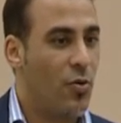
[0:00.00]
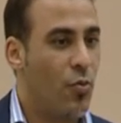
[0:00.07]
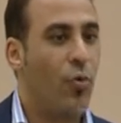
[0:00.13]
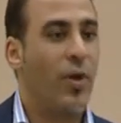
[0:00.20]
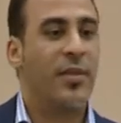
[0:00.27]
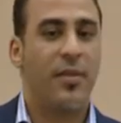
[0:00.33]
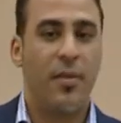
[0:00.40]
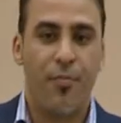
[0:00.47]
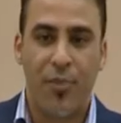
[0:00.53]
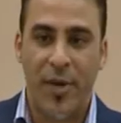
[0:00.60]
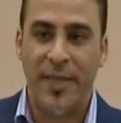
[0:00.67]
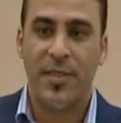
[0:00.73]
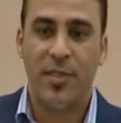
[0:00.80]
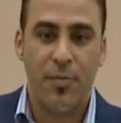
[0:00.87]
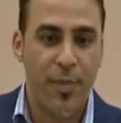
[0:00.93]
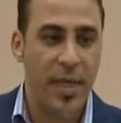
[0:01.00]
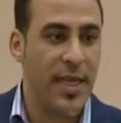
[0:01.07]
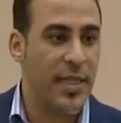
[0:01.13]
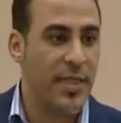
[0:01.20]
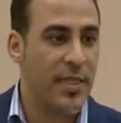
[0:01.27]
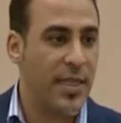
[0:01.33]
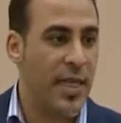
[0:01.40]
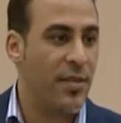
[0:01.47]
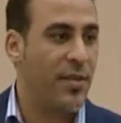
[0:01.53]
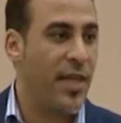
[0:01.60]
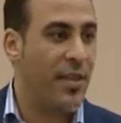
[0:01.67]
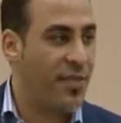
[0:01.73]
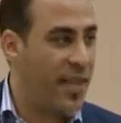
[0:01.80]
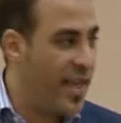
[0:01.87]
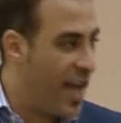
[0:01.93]
what the press means and
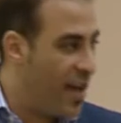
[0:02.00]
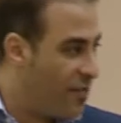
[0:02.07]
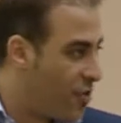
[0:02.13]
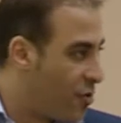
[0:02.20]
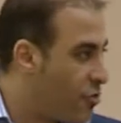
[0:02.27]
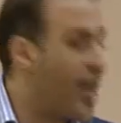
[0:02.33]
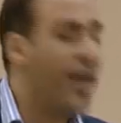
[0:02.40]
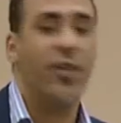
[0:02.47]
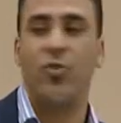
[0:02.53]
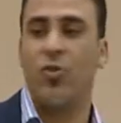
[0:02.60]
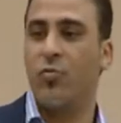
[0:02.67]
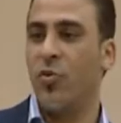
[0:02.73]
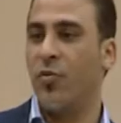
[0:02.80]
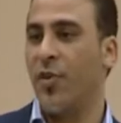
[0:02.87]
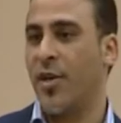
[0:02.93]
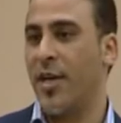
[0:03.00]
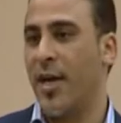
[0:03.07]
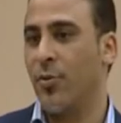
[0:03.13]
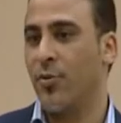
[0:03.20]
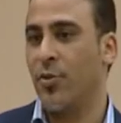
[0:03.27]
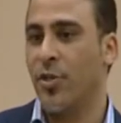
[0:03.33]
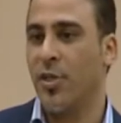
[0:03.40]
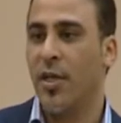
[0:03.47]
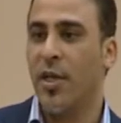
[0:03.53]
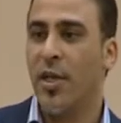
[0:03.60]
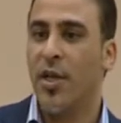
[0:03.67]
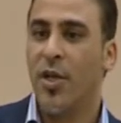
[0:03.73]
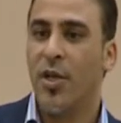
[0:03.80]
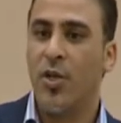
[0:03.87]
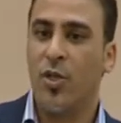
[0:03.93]
that they have the right to move around.
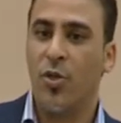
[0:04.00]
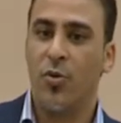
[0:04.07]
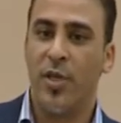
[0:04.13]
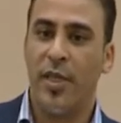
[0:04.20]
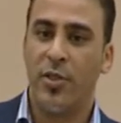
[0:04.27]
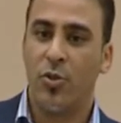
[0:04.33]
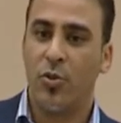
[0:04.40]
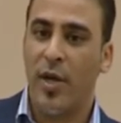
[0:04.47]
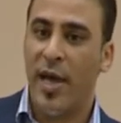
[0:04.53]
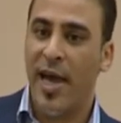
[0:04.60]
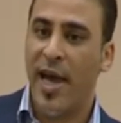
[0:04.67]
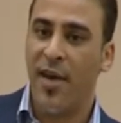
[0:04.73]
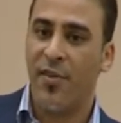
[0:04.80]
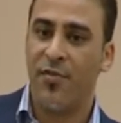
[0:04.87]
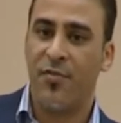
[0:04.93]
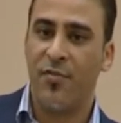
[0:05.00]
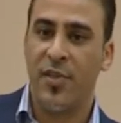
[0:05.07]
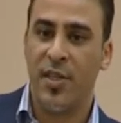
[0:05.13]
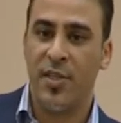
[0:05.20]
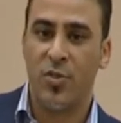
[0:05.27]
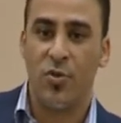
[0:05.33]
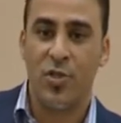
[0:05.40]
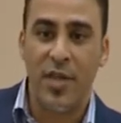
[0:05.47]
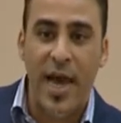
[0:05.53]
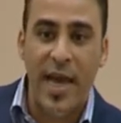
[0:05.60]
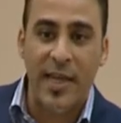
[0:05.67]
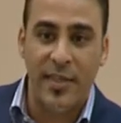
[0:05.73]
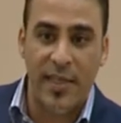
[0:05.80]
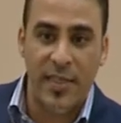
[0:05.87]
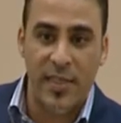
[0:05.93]
You need to have the
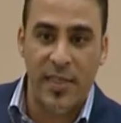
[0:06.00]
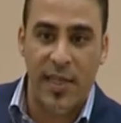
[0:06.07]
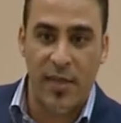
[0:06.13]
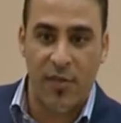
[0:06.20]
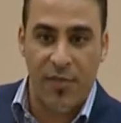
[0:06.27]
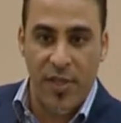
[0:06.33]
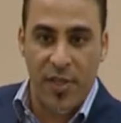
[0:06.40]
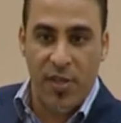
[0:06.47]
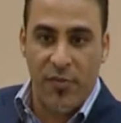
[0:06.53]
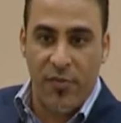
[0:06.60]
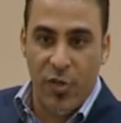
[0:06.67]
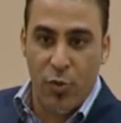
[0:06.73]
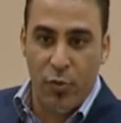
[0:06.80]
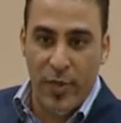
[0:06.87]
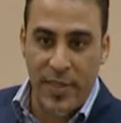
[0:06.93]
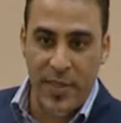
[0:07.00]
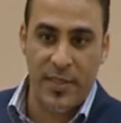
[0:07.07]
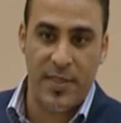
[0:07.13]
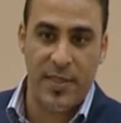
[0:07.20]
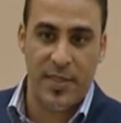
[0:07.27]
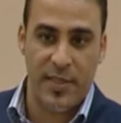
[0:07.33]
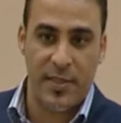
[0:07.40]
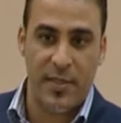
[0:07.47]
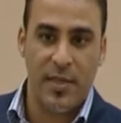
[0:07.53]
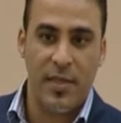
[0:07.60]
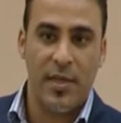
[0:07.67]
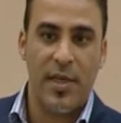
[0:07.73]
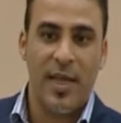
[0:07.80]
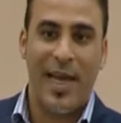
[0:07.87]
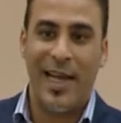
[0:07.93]
society itself, the individual citizen,
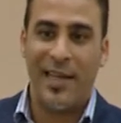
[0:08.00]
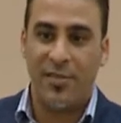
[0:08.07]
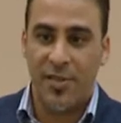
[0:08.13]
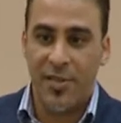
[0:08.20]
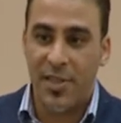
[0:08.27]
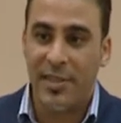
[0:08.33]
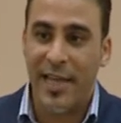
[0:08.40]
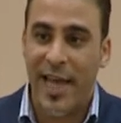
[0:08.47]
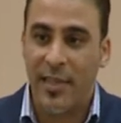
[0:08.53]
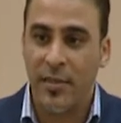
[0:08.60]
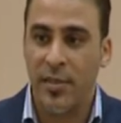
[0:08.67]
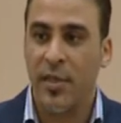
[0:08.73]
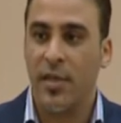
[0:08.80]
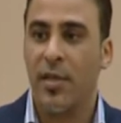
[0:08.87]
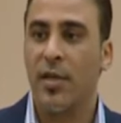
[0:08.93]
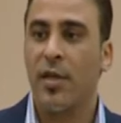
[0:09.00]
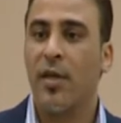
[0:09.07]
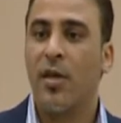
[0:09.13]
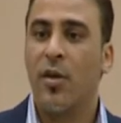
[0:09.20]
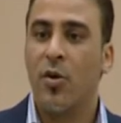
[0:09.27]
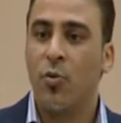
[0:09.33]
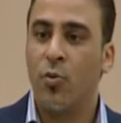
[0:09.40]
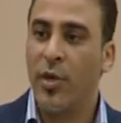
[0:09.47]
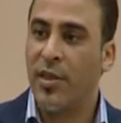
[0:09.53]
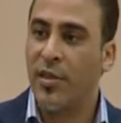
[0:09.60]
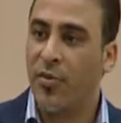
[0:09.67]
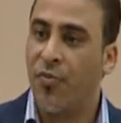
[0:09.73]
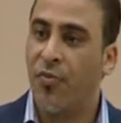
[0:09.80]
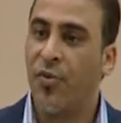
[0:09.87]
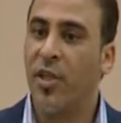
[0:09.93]
understanding what
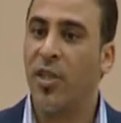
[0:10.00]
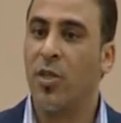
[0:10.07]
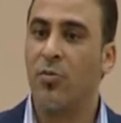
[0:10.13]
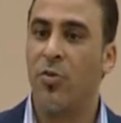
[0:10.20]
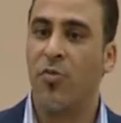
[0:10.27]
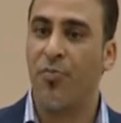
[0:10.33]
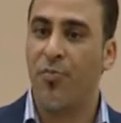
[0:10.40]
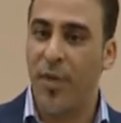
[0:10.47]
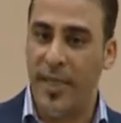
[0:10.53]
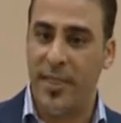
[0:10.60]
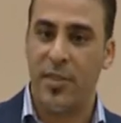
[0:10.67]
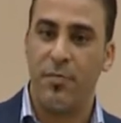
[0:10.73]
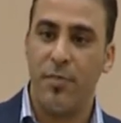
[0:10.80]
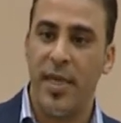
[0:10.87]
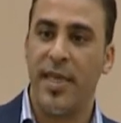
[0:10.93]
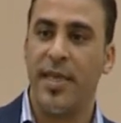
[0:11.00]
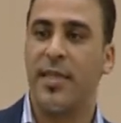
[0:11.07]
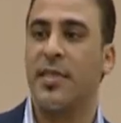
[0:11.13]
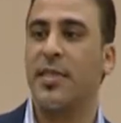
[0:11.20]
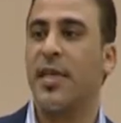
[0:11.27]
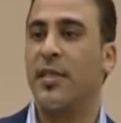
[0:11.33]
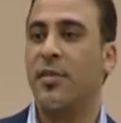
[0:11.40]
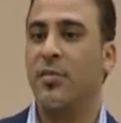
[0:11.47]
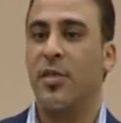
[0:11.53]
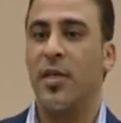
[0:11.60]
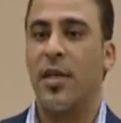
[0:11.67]
the freedom of press means and